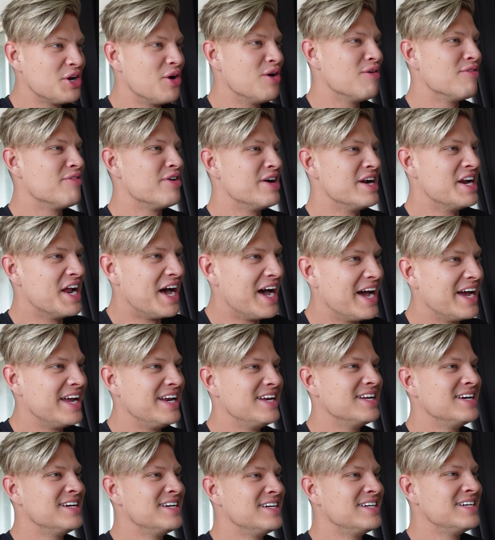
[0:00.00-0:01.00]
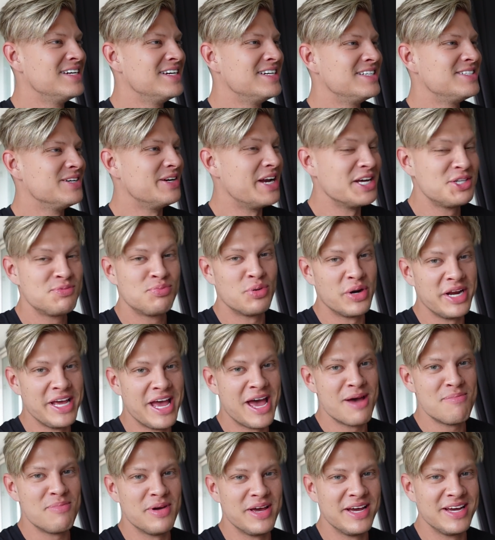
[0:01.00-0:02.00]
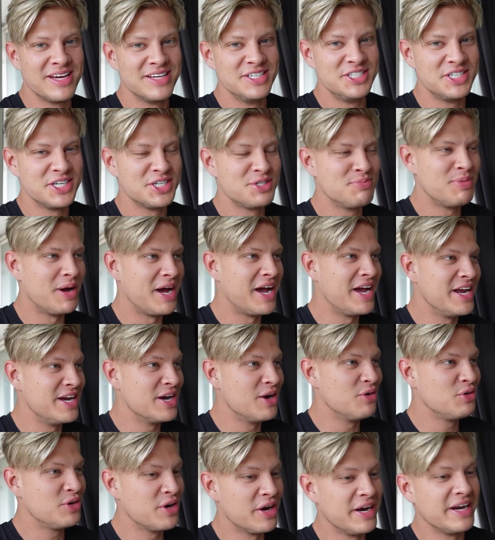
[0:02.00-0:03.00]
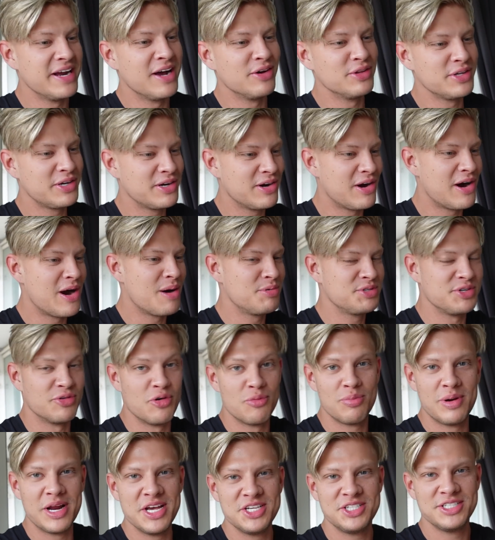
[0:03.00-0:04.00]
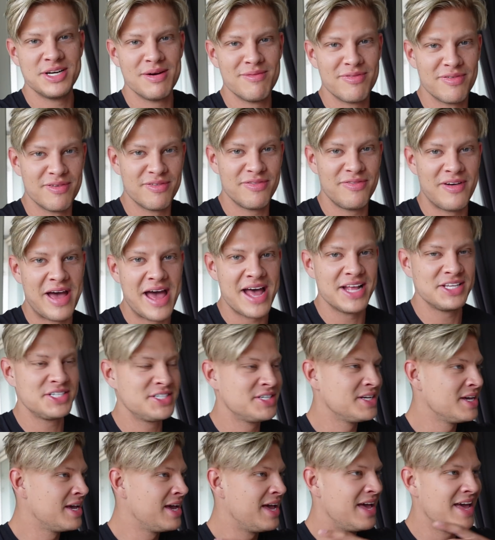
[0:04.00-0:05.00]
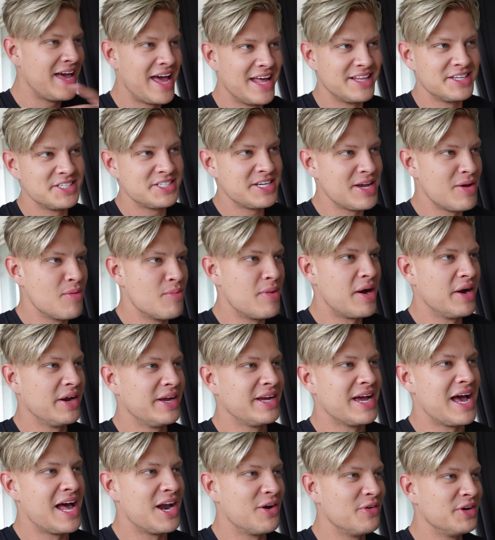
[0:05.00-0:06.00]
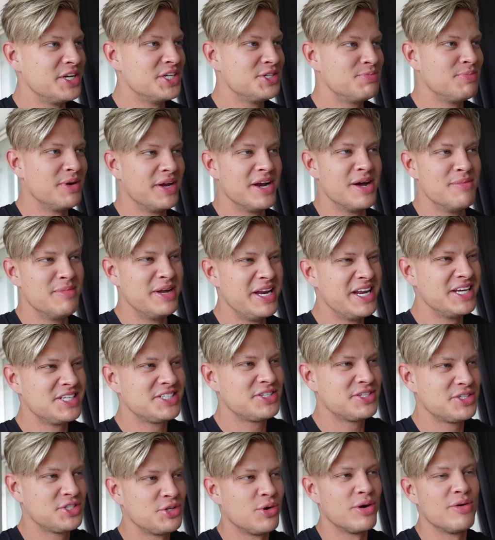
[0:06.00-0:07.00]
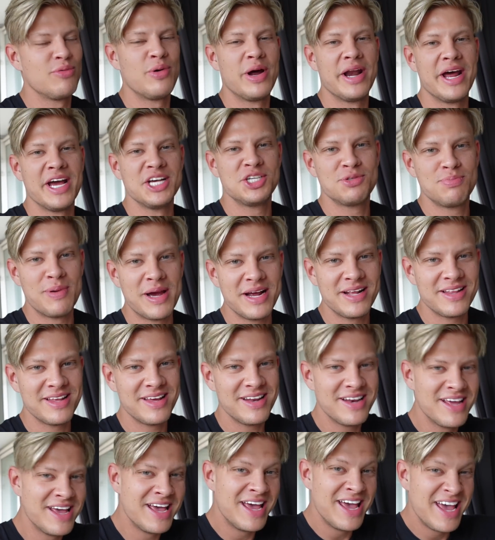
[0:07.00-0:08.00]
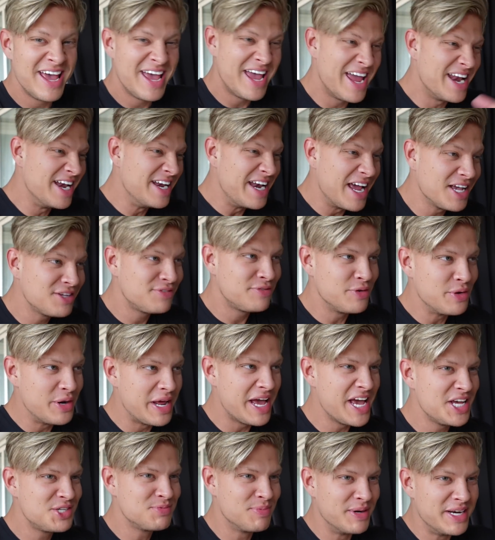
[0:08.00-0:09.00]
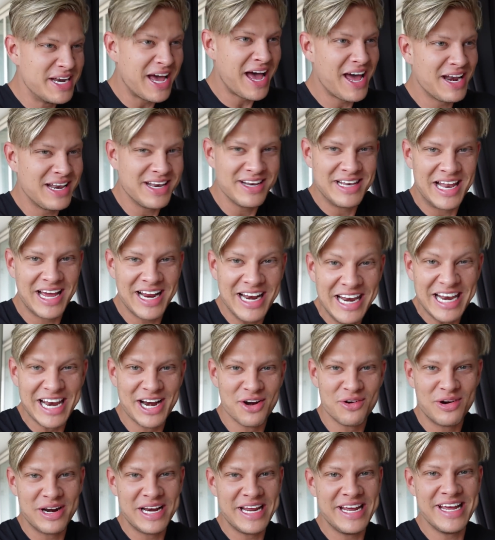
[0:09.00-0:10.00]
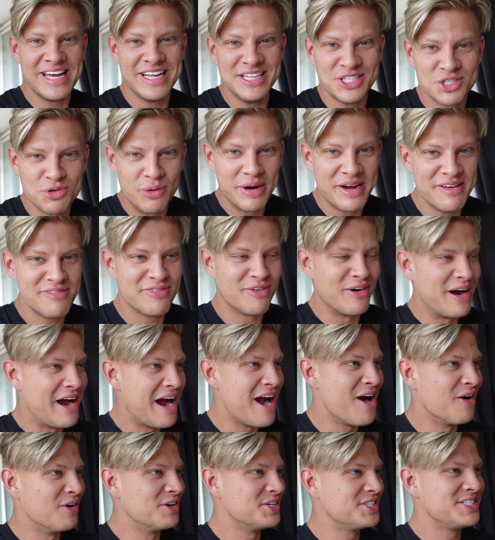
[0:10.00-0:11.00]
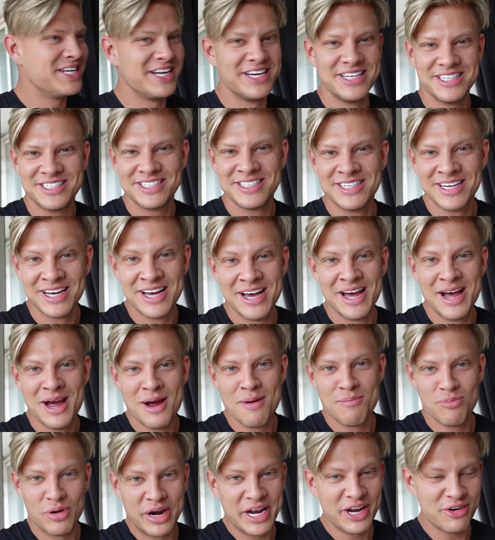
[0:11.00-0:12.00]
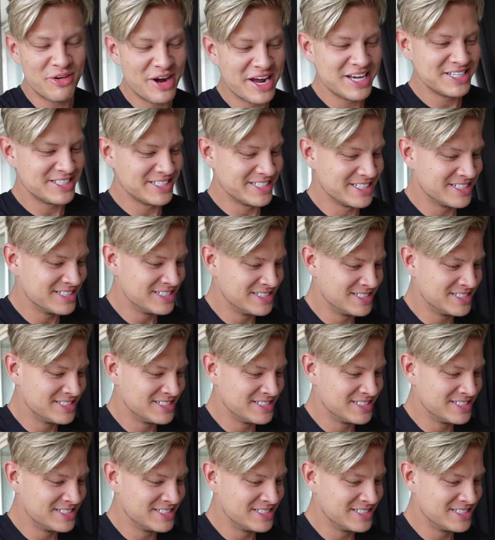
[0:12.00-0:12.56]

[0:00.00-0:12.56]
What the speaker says: overnight. So that's pretty epic, just by, you know, cutting out the carbs and replacing them for fats at the same amount of calories. But it is sort of what I expected in the next few days, but not like literally in 24 hours. That is pretty crazy.